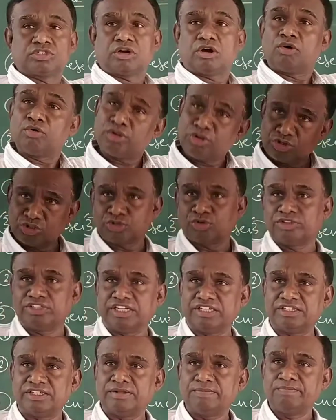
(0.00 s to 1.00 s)
How do you show
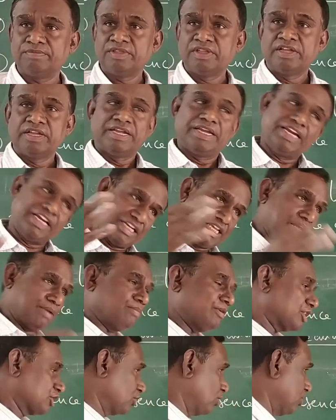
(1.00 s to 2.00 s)
that? It can
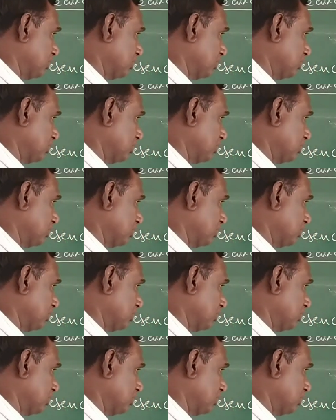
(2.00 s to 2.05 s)
be shown